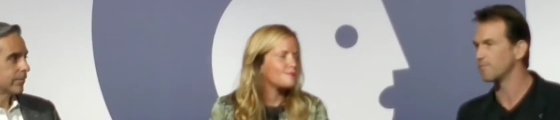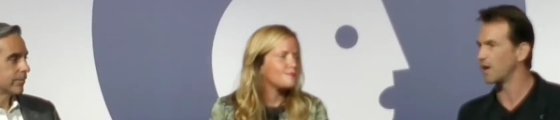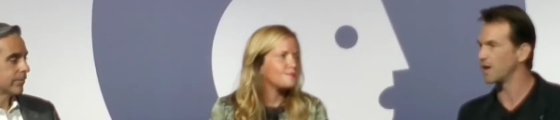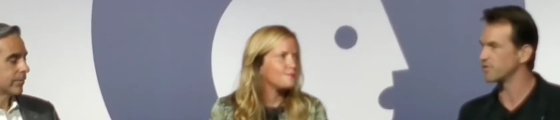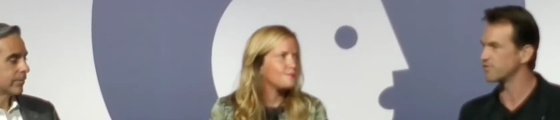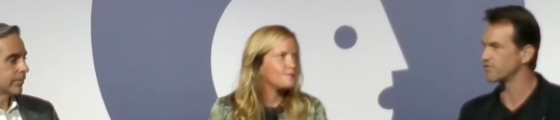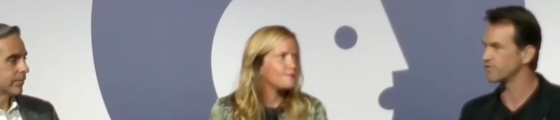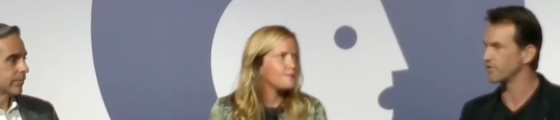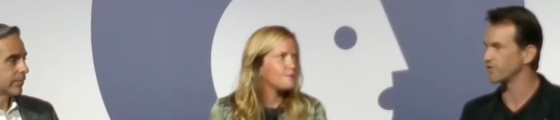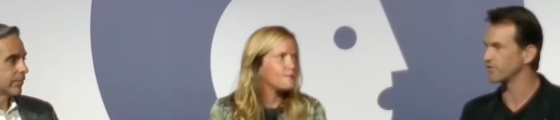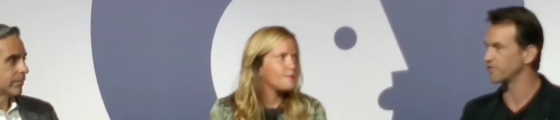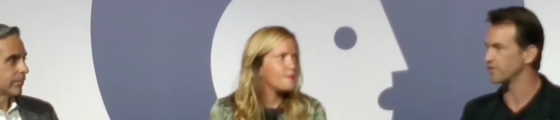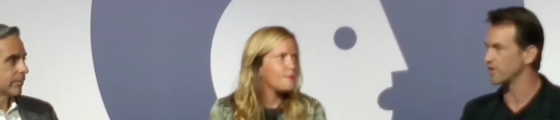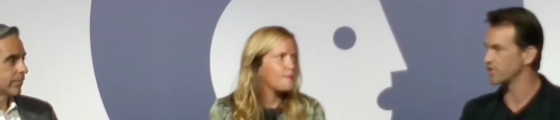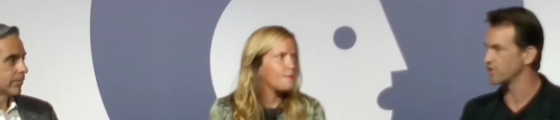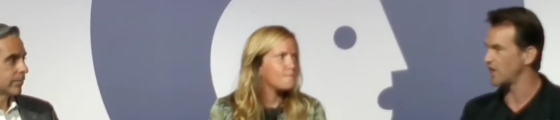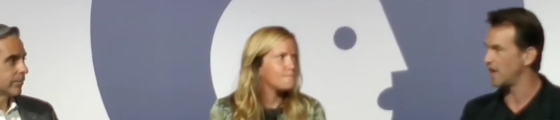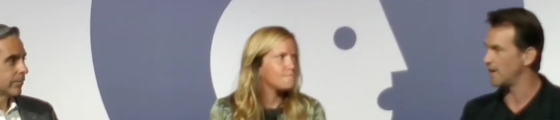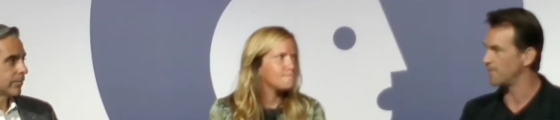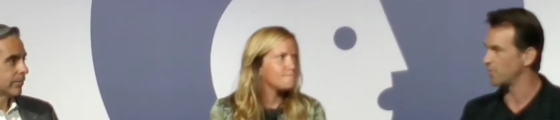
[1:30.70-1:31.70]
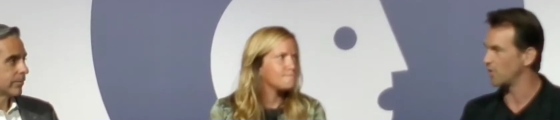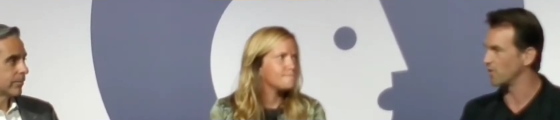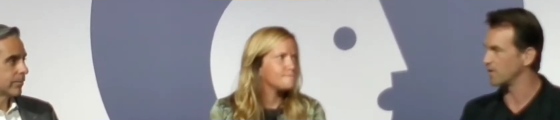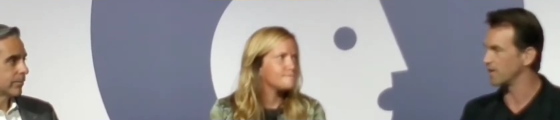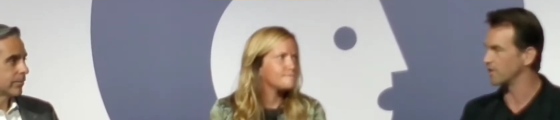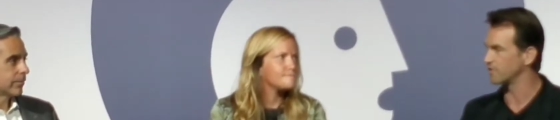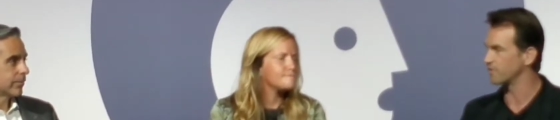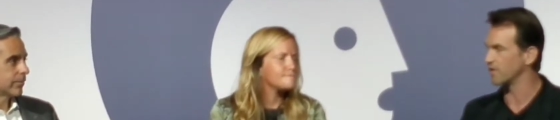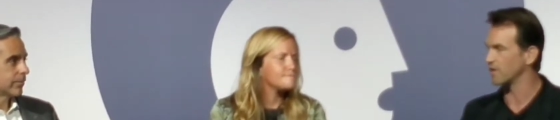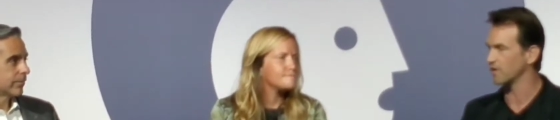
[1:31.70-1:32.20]
Speaker 1: by introducing the
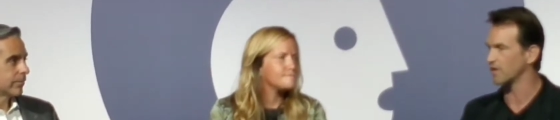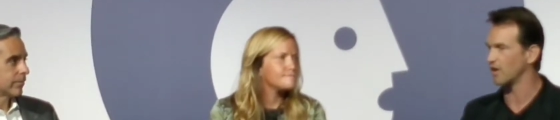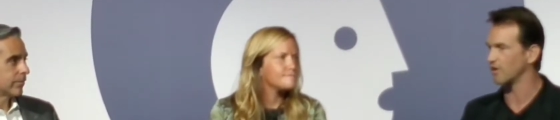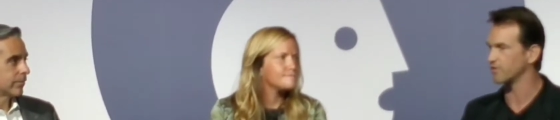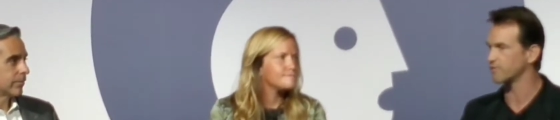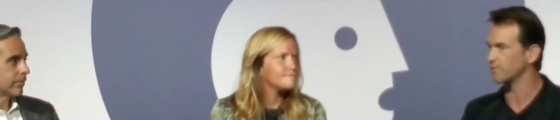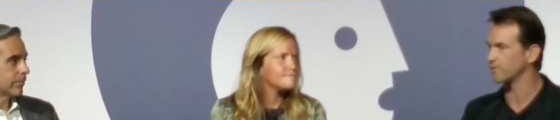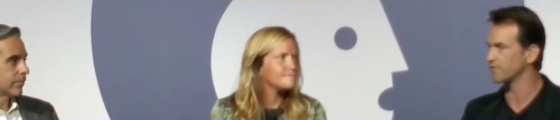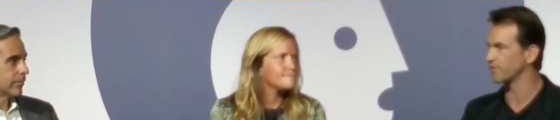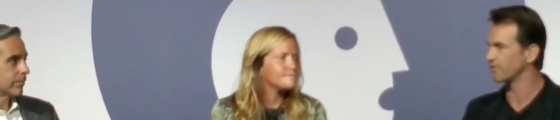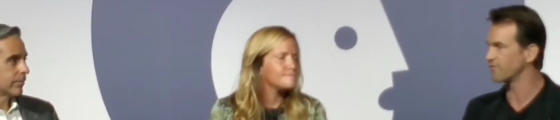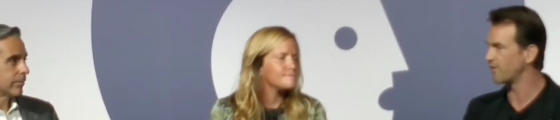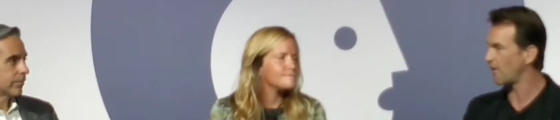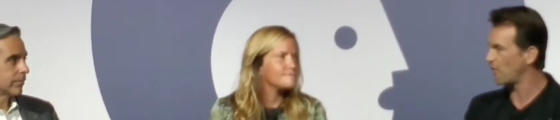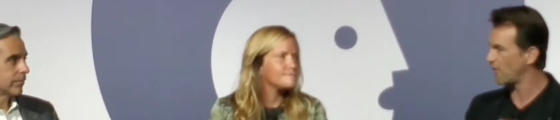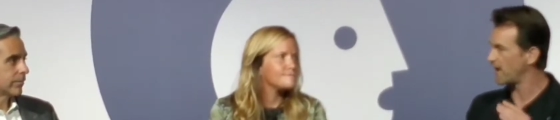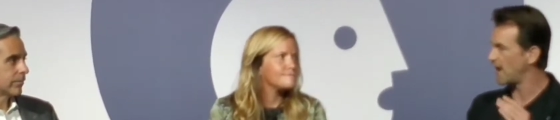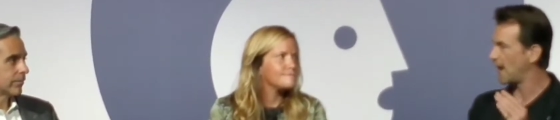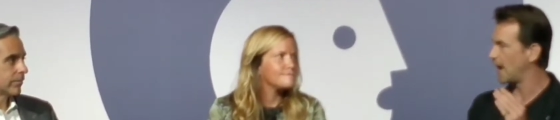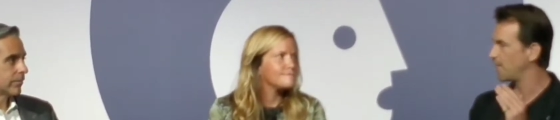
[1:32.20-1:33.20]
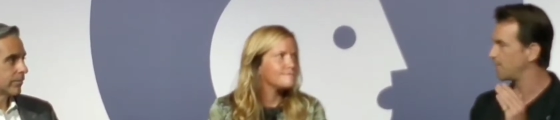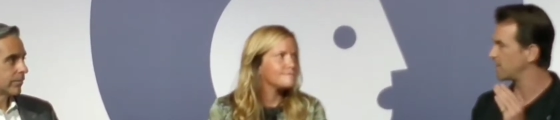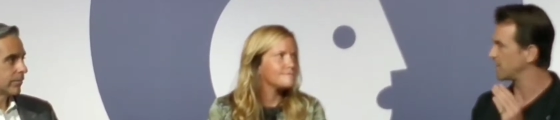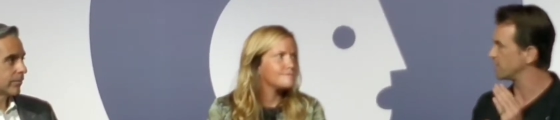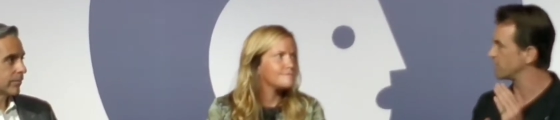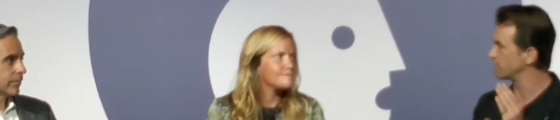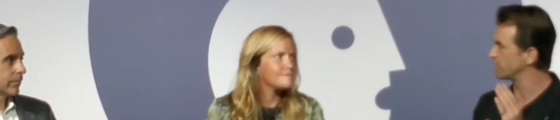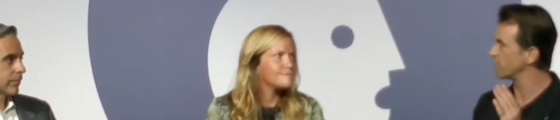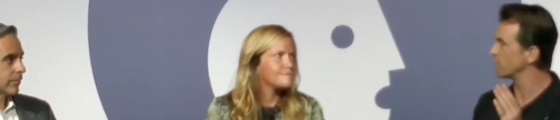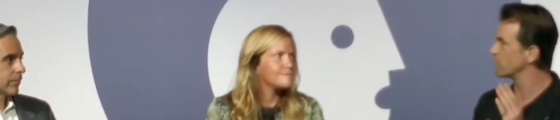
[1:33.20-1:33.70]
chatbot is that customers are very happy
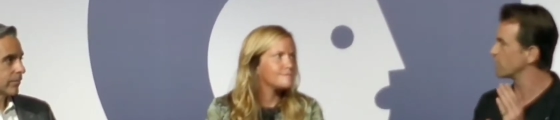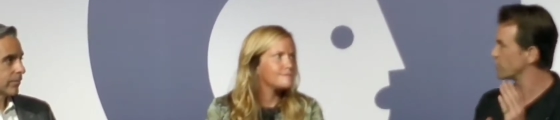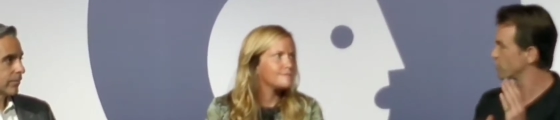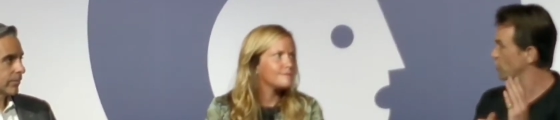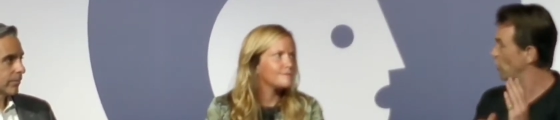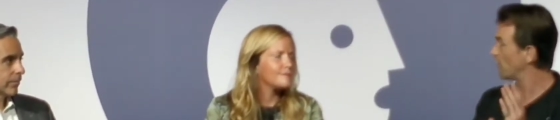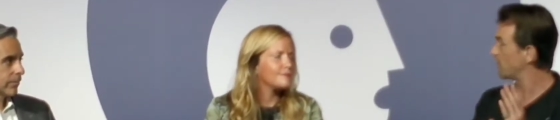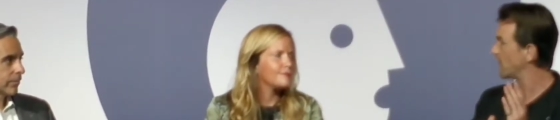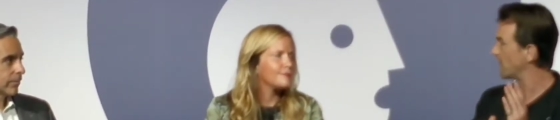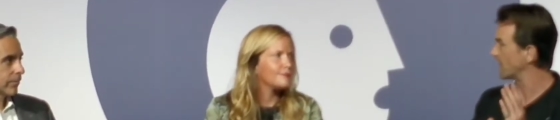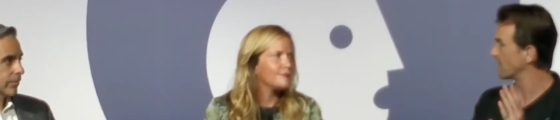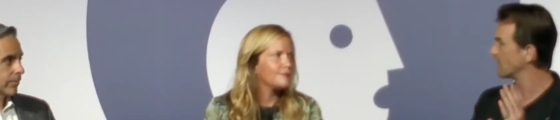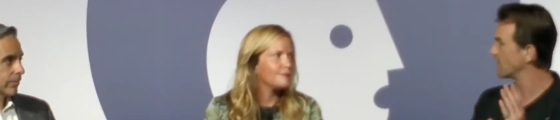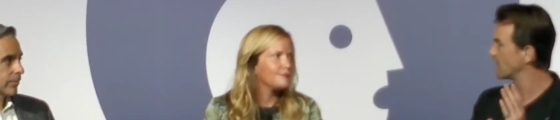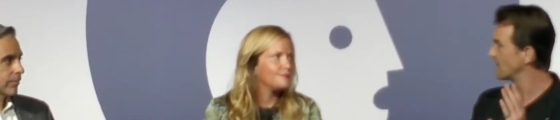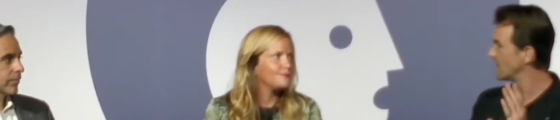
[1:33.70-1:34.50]
to do the shopping